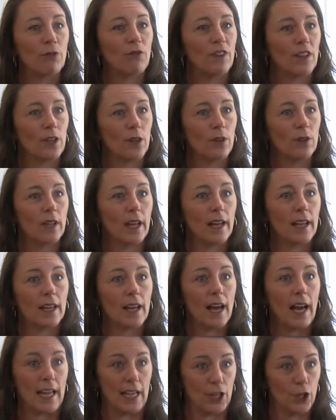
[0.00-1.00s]
all that stuff
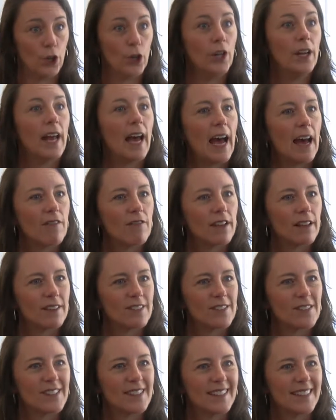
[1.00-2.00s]
on her own, and I think
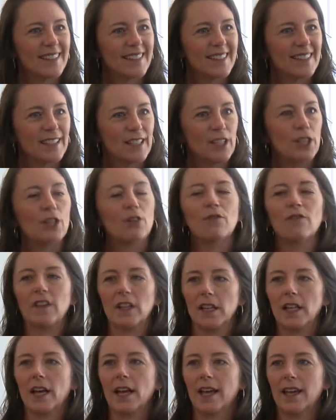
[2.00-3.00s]
it's such a great
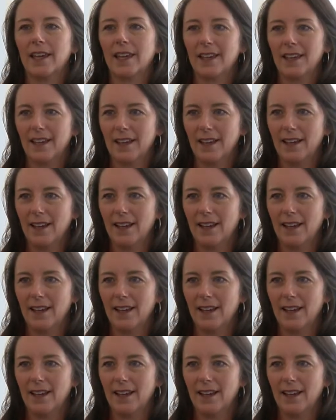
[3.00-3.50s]
message for young girls to